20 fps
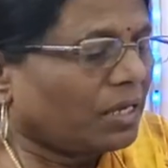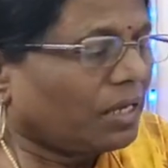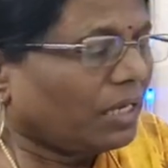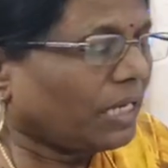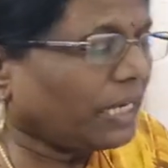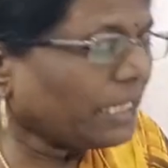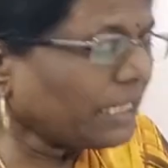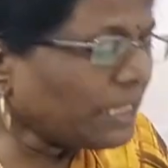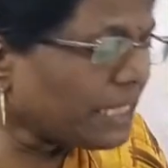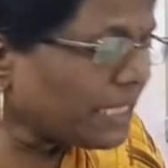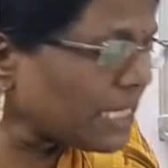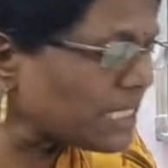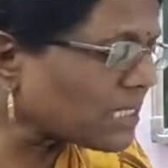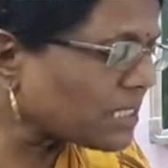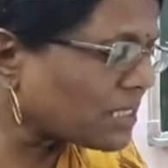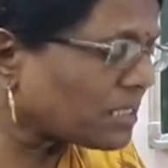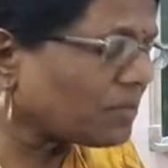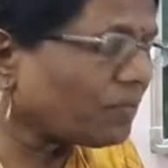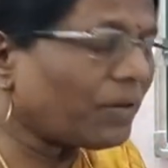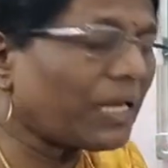In
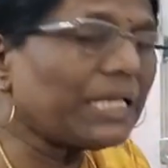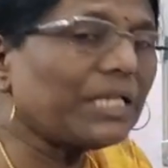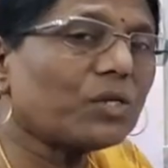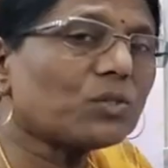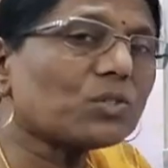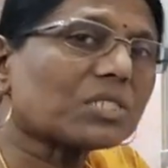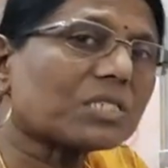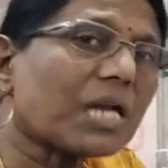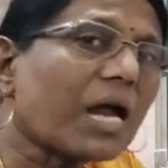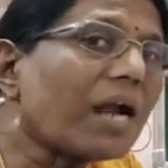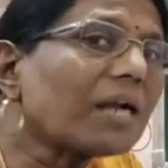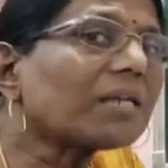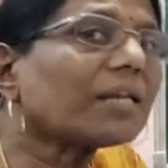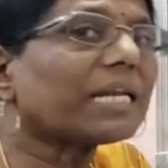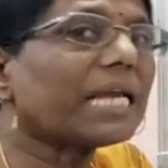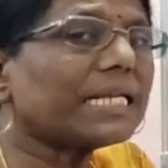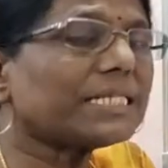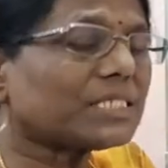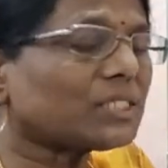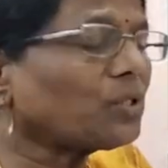this, when you start
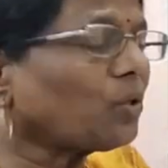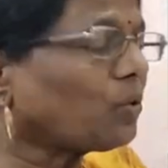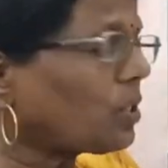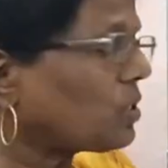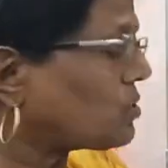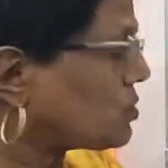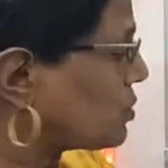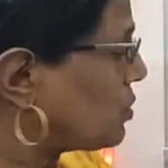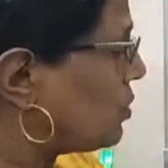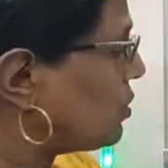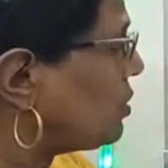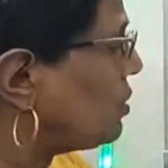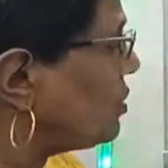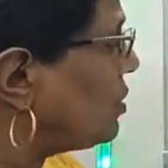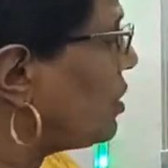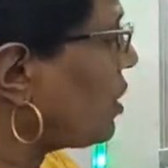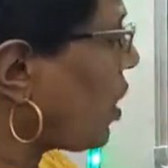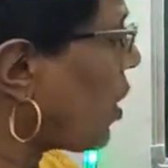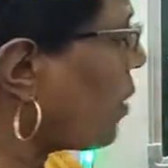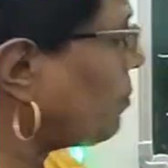writing also,
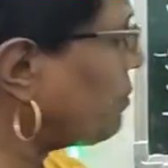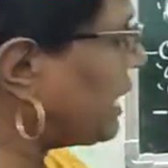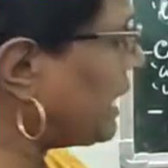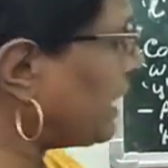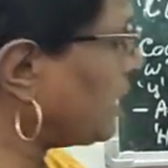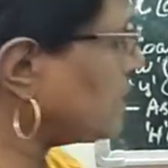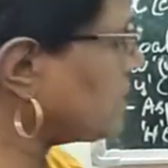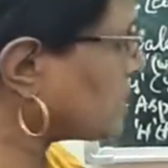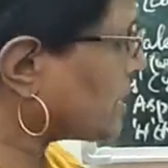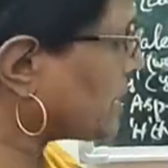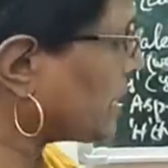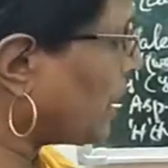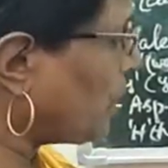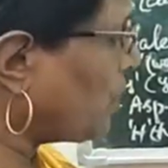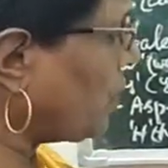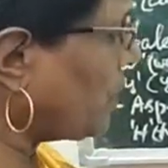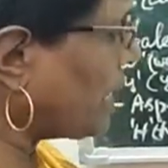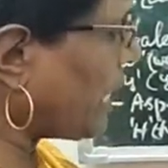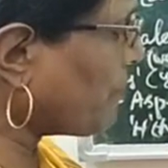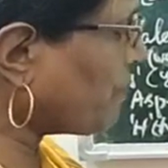normally
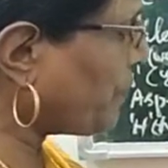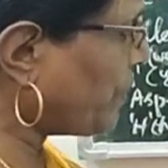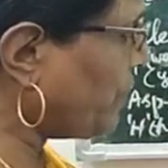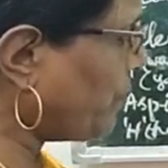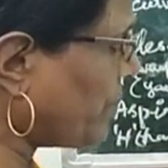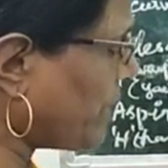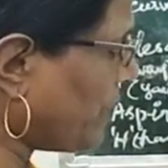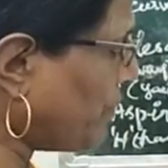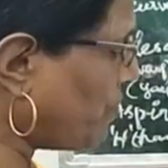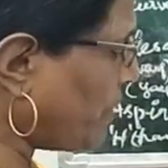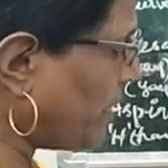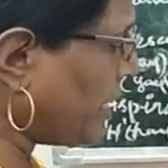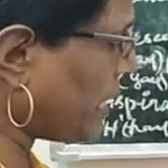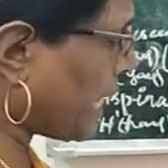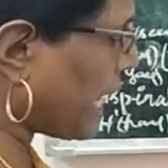stenography when we